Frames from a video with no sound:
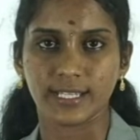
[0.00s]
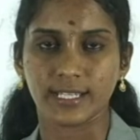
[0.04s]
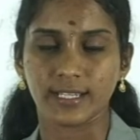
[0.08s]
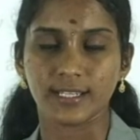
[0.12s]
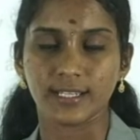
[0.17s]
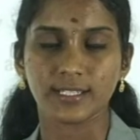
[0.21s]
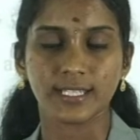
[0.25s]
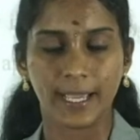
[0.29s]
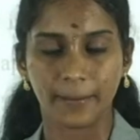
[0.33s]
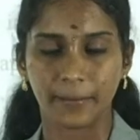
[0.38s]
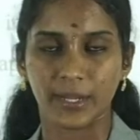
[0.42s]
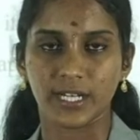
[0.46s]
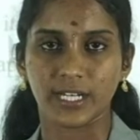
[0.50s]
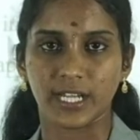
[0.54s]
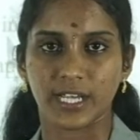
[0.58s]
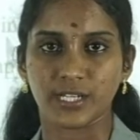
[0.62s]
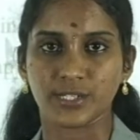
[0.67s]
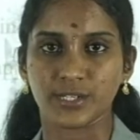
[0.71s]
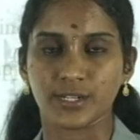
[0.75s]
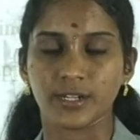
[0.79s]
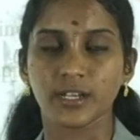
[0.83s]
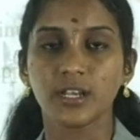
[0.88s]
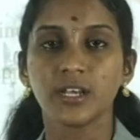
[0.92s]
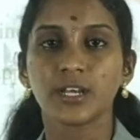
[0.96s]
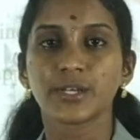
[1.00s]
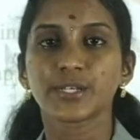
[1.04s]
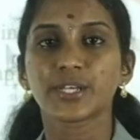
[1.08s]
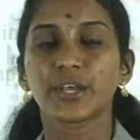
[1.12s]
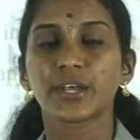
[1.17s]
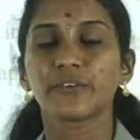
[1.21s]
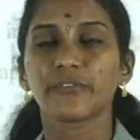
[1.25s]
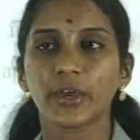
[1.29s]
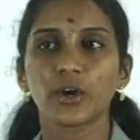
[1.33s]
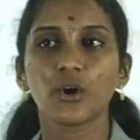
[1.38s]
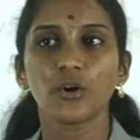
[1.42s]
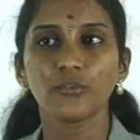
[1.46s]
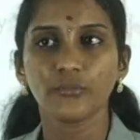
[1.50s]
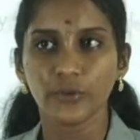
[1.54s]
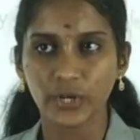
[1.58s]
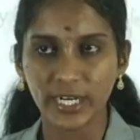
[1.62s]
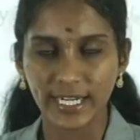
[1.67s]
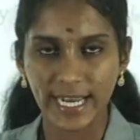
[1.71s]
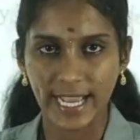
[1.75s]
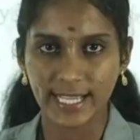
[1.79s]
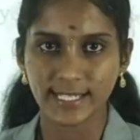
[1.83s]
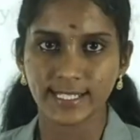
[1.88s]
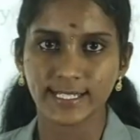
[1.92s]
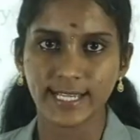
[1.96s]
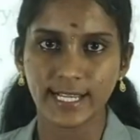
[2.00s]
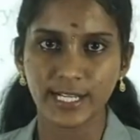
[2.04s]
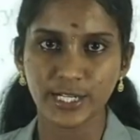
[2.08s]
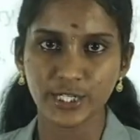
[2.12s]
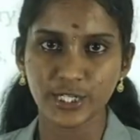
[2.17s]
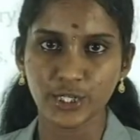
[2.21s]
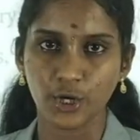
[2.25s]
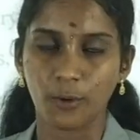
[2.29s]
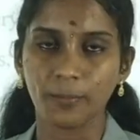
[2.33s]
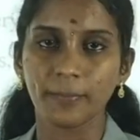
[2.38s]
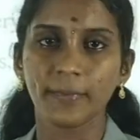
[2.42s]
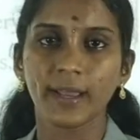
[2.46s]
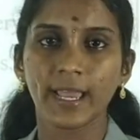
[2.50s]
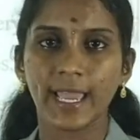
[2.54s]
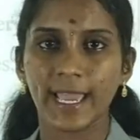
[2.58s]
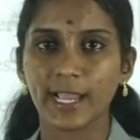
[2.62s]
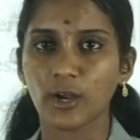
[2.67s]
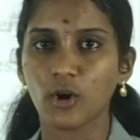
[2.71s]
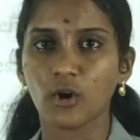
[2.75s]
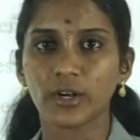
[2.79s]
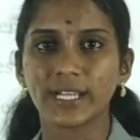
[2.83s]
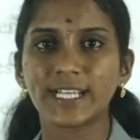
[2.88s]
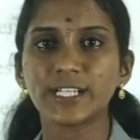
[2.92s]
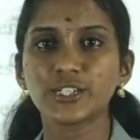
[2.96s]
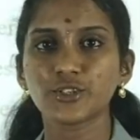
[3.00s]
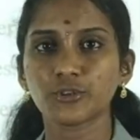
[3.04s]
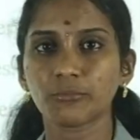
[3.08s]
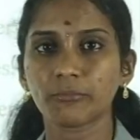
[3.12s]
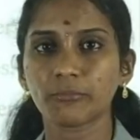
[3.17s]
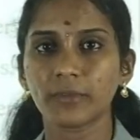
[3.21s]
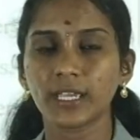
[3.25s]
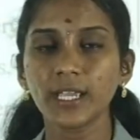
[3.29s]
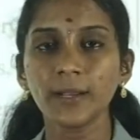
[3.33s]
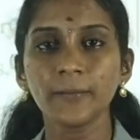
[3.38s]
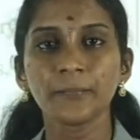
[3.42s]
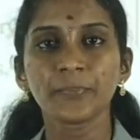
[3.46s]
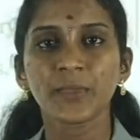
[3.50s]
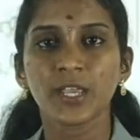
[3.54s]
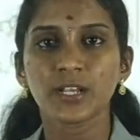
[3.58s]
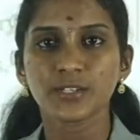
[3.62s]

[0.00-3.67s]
segmentation. So if I go for a textile shop, according to me,